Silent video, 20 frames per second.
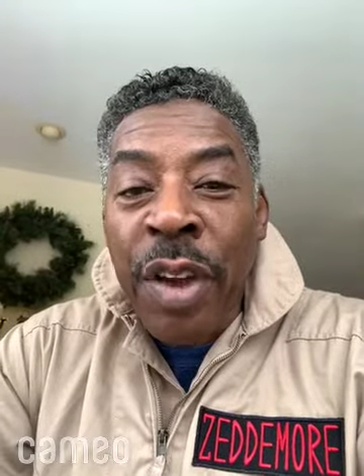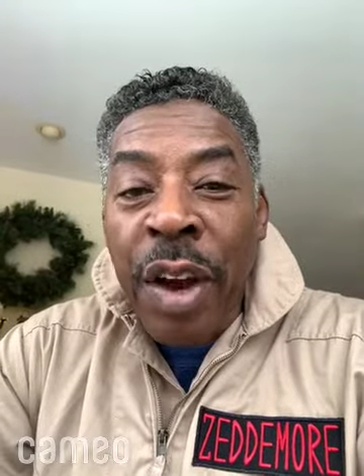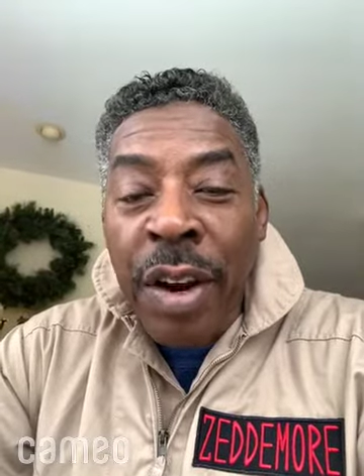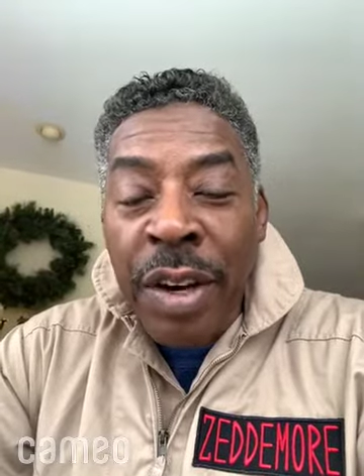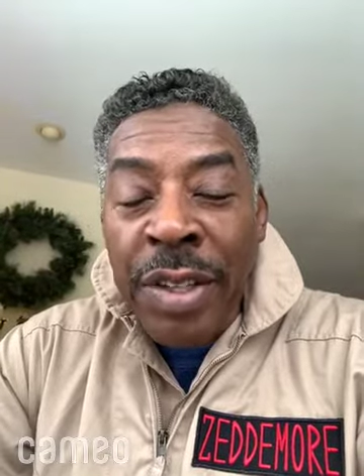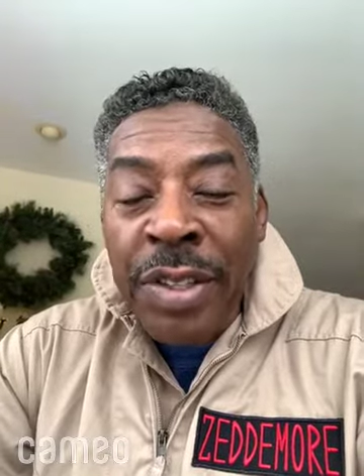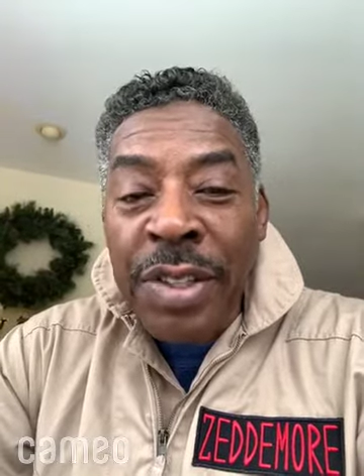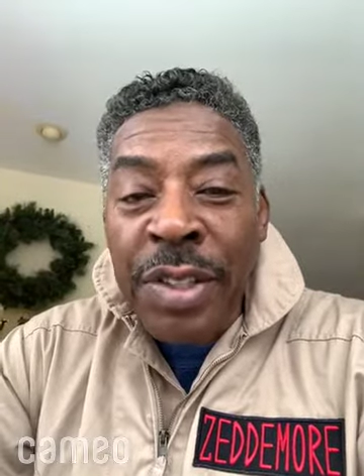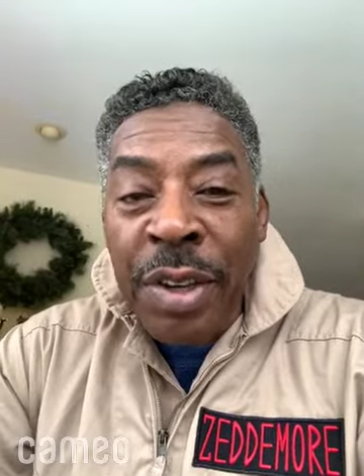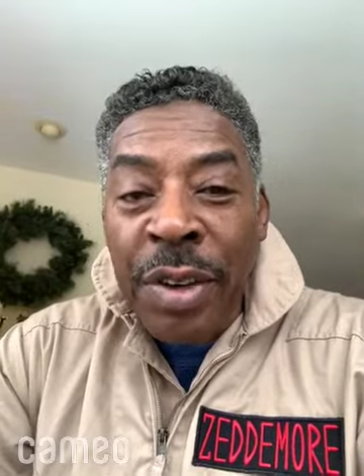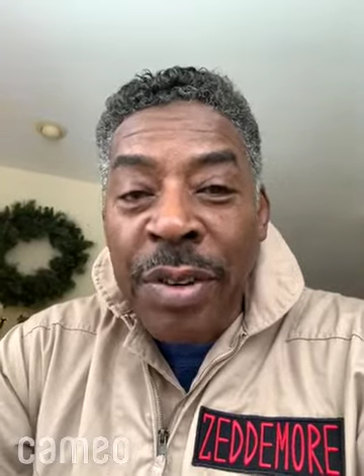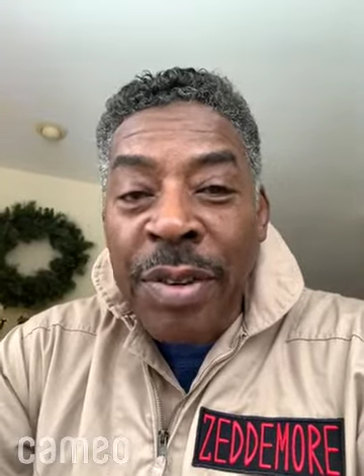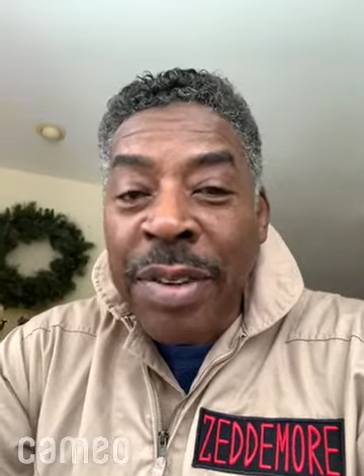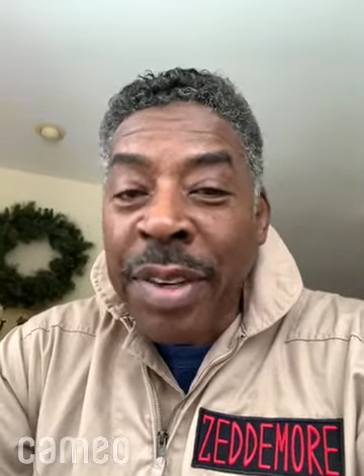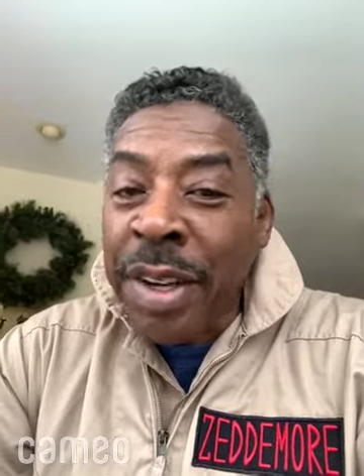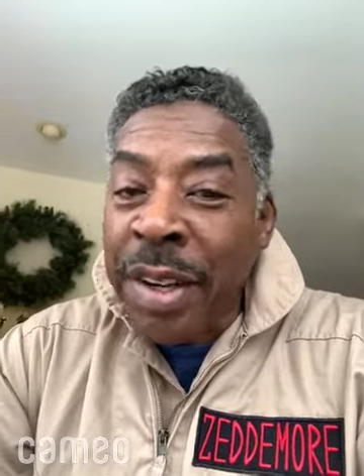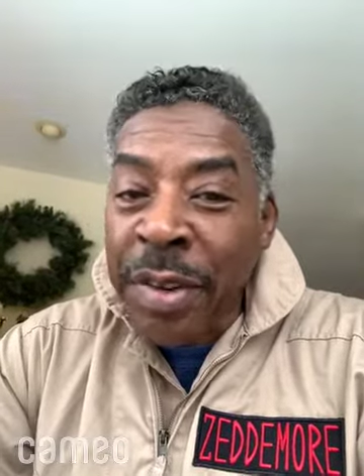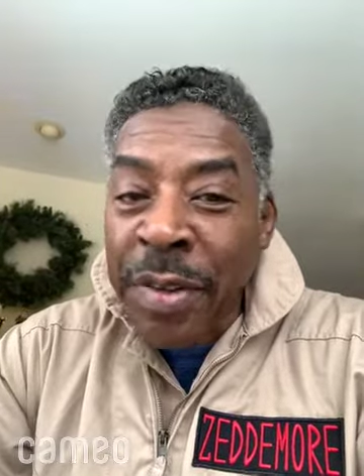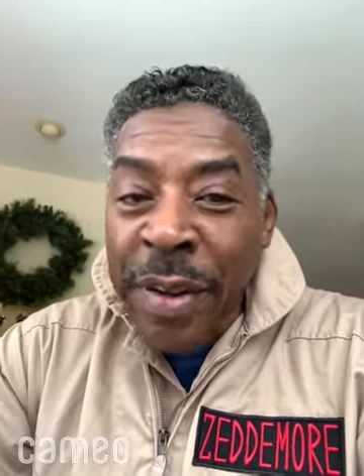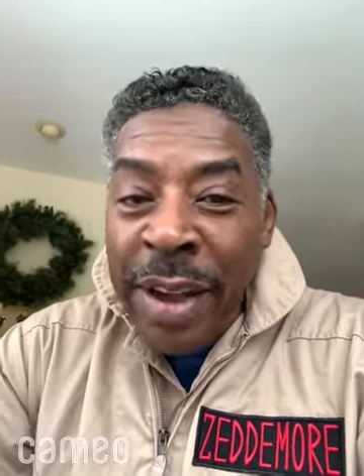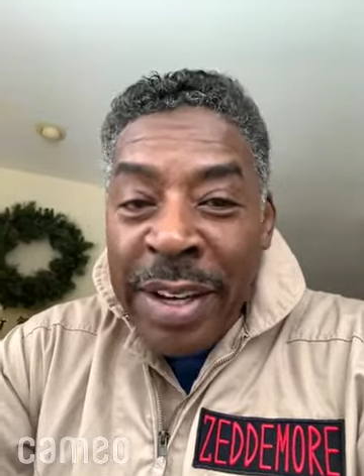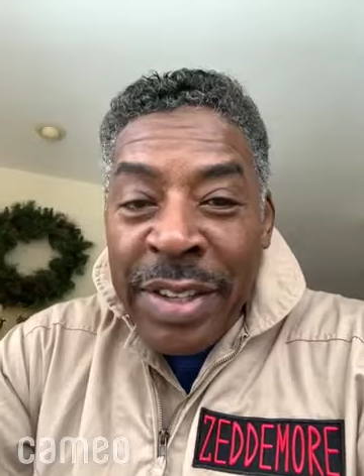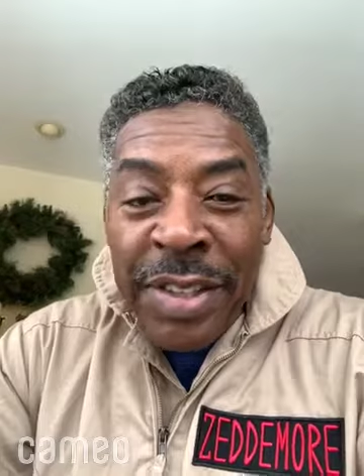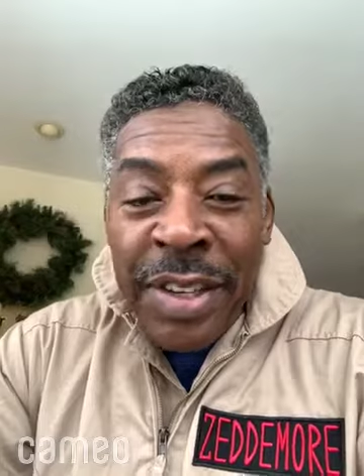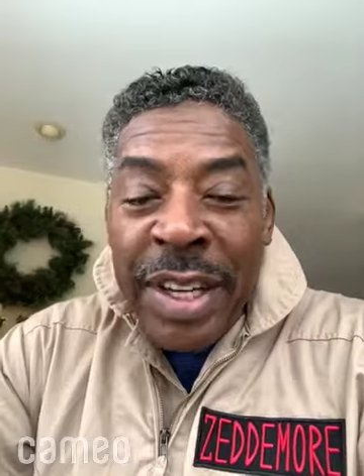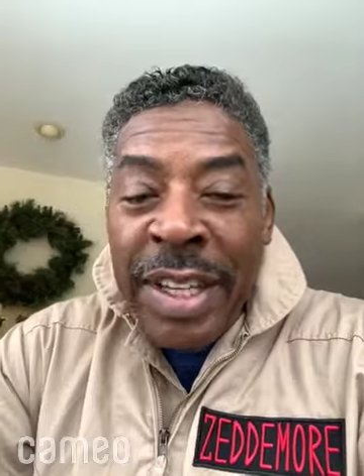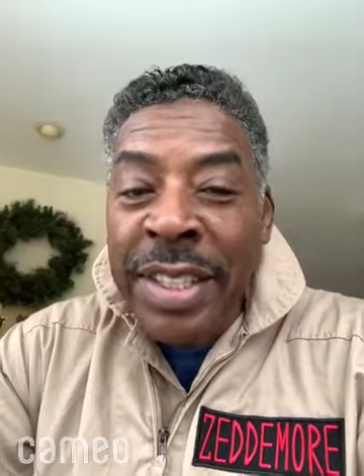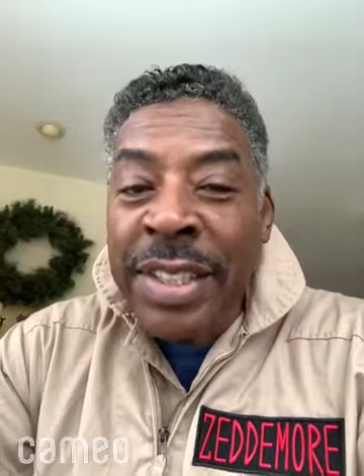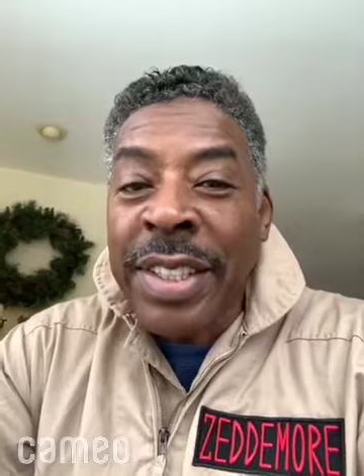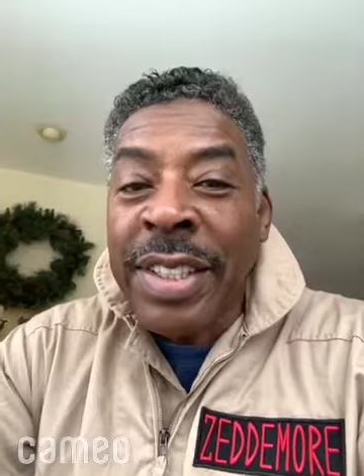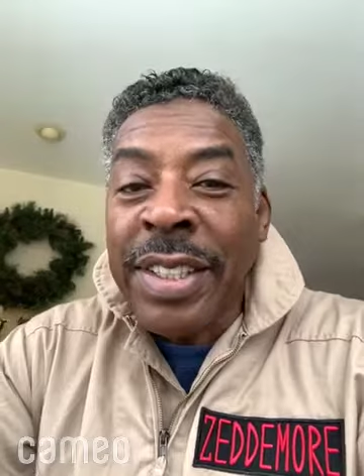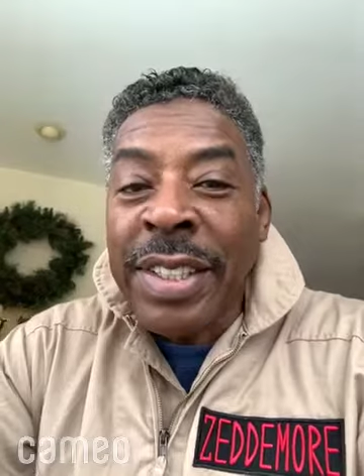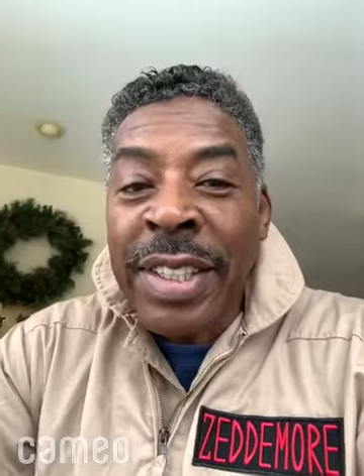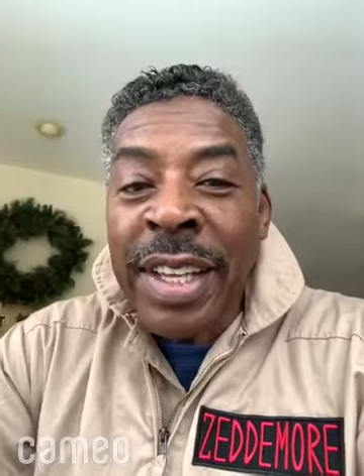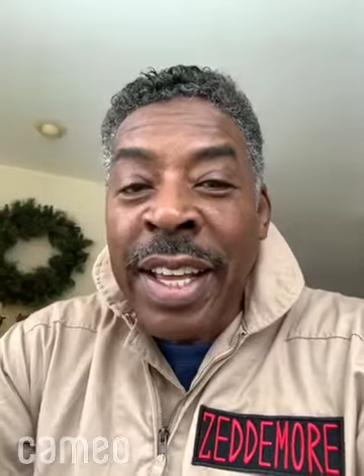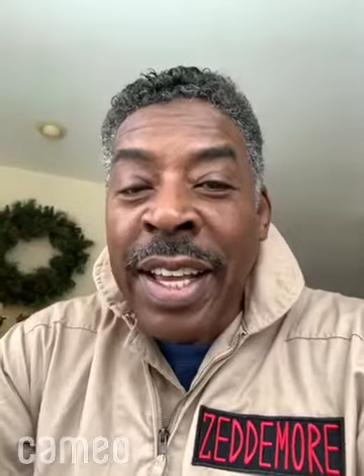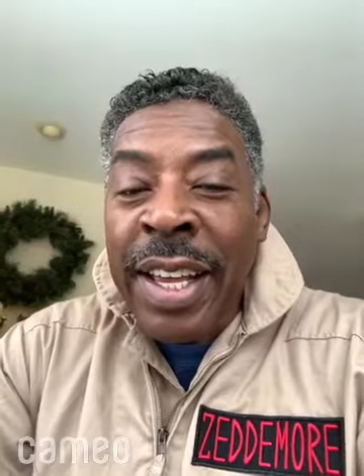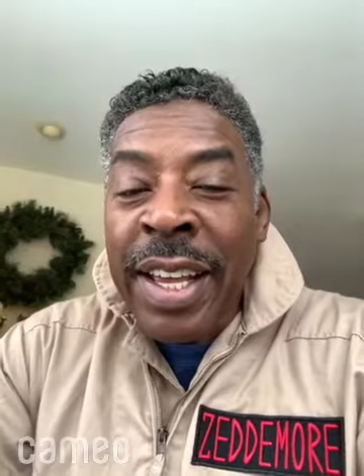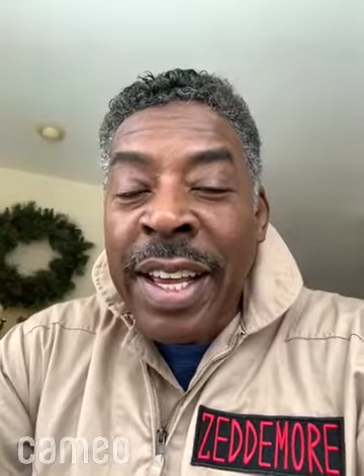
art show. Congratulations.